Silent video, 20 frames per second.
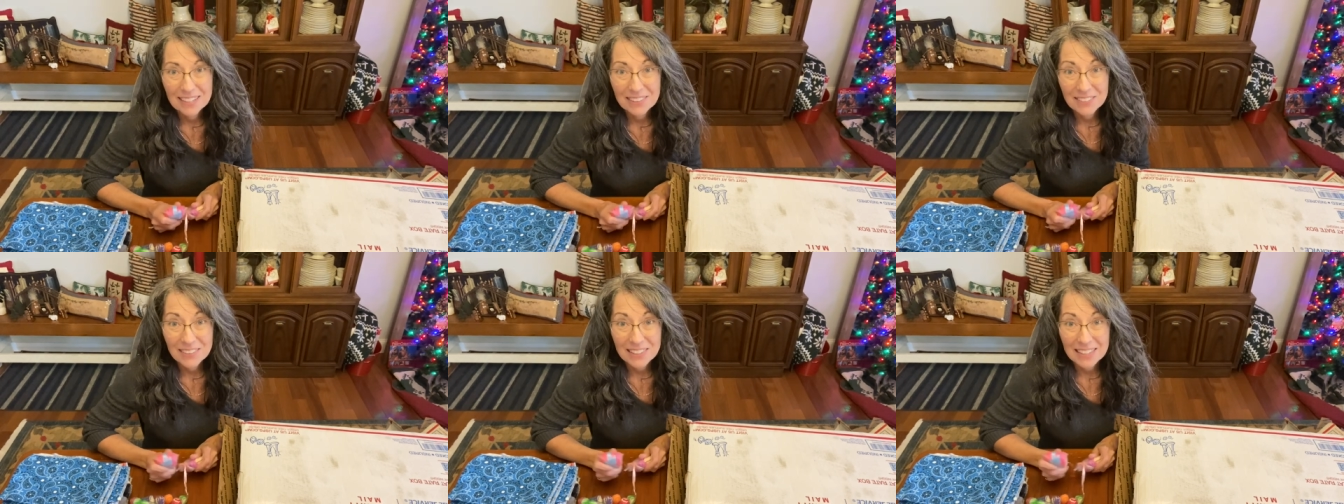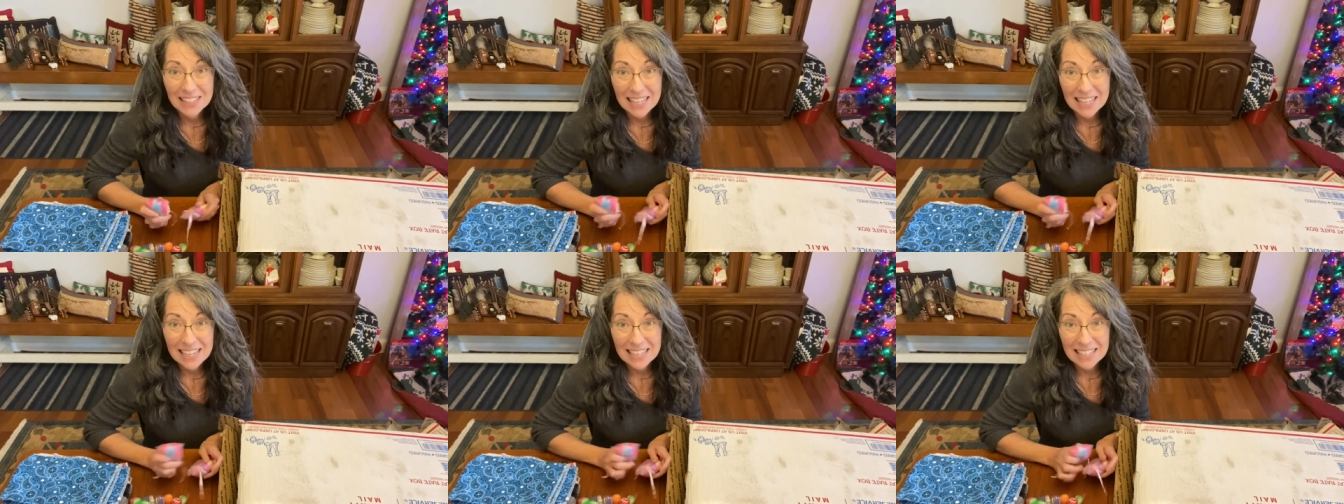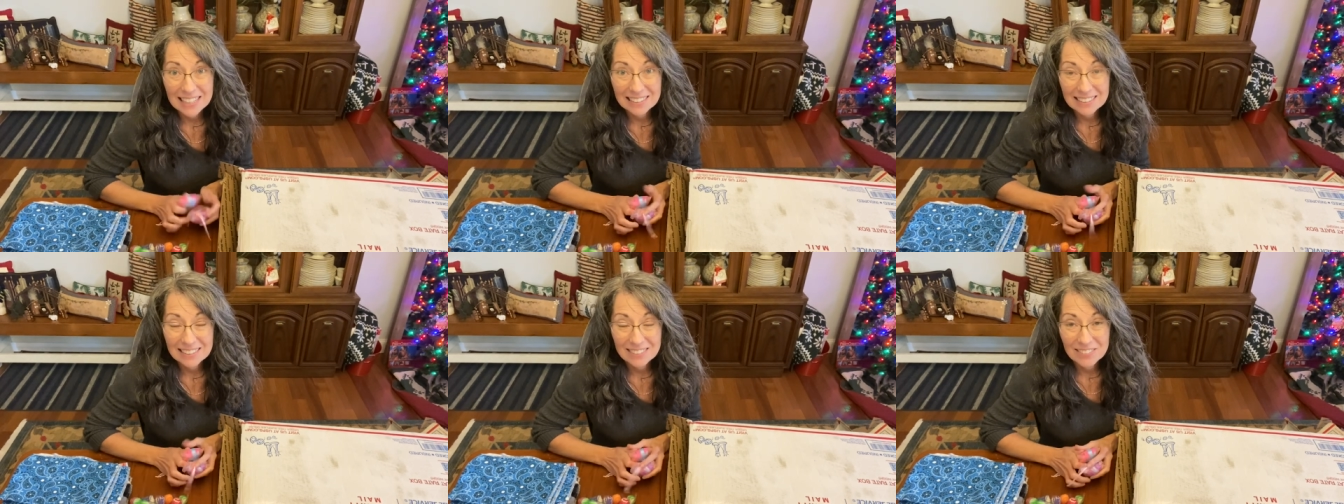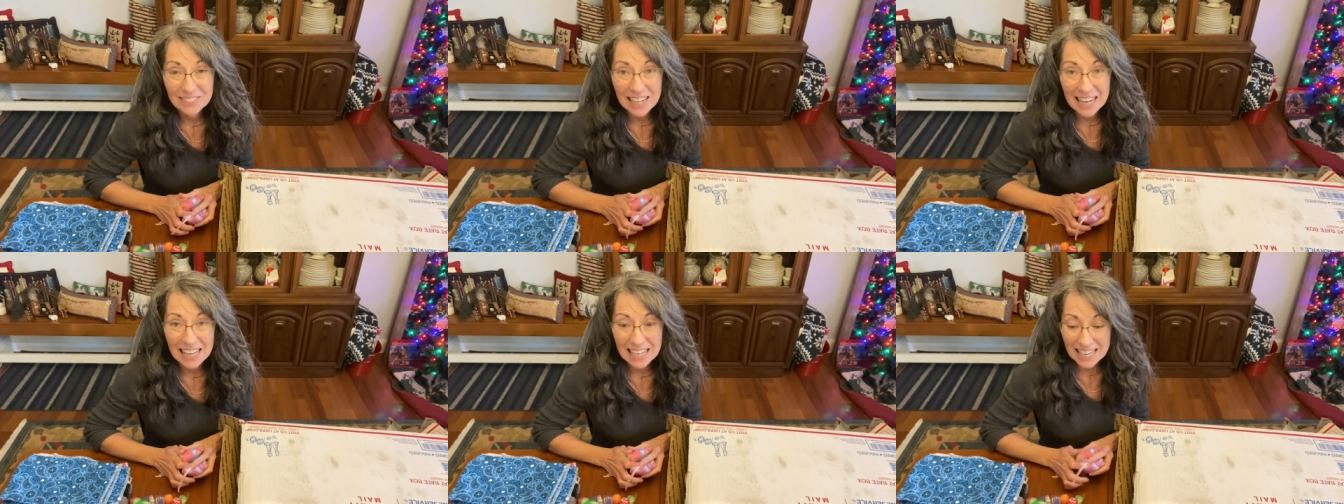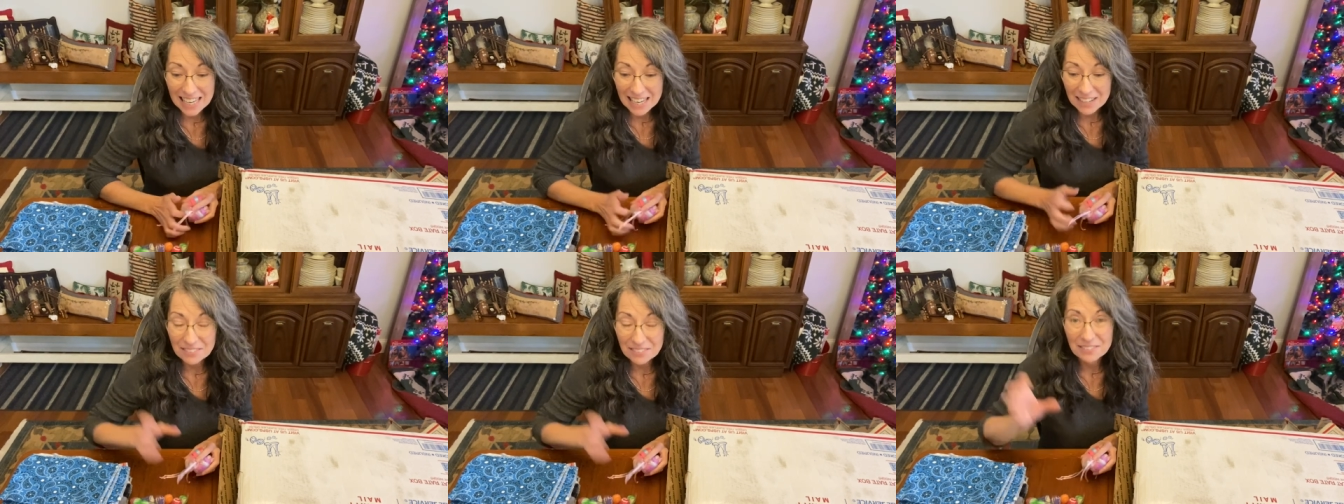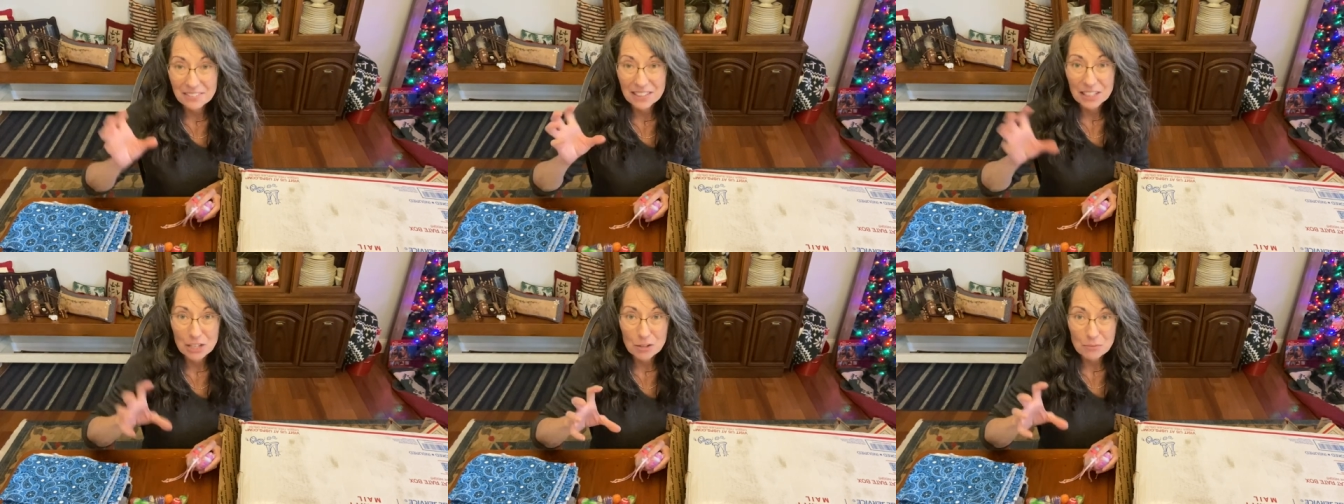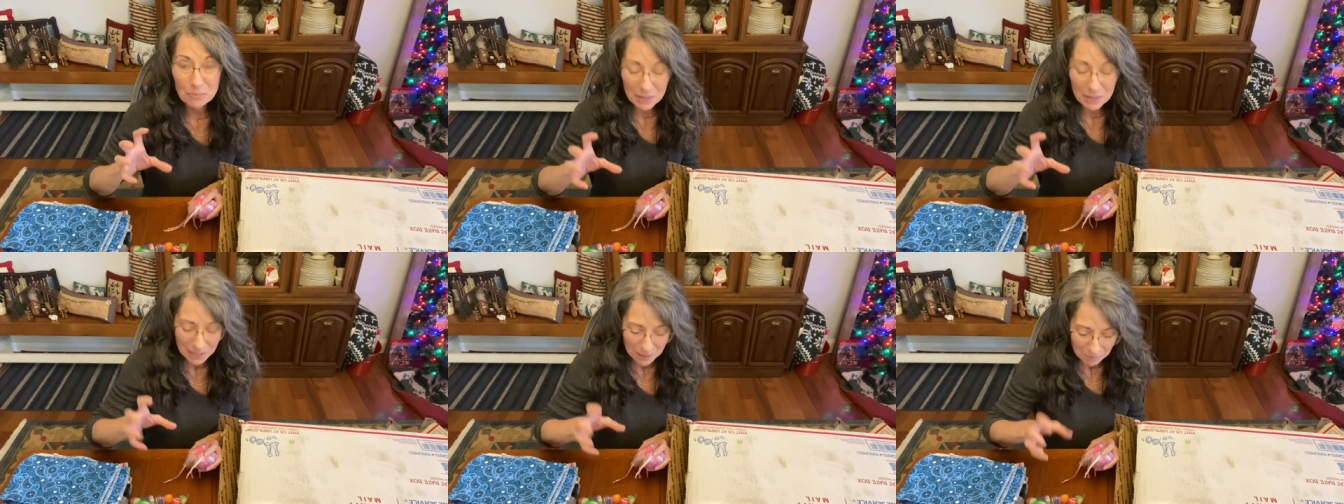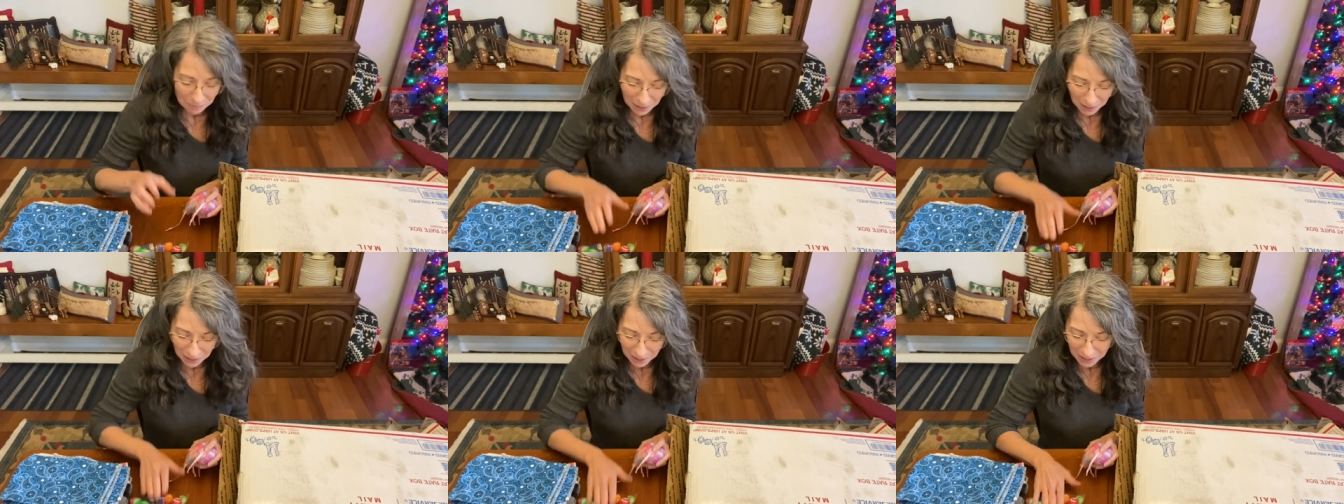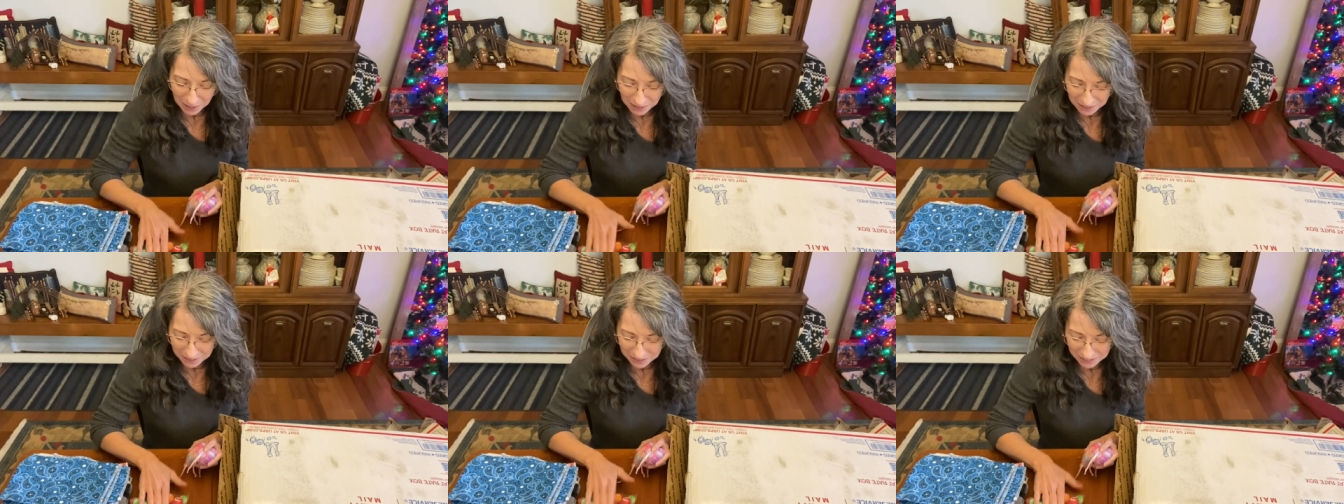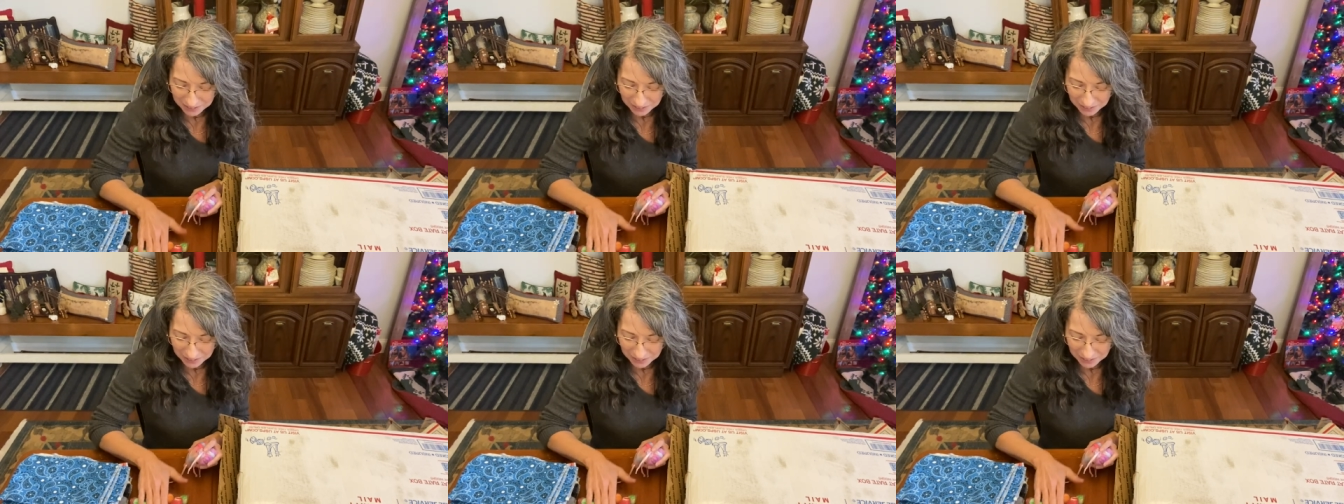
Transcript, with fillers: when they when I can't fit a big ball.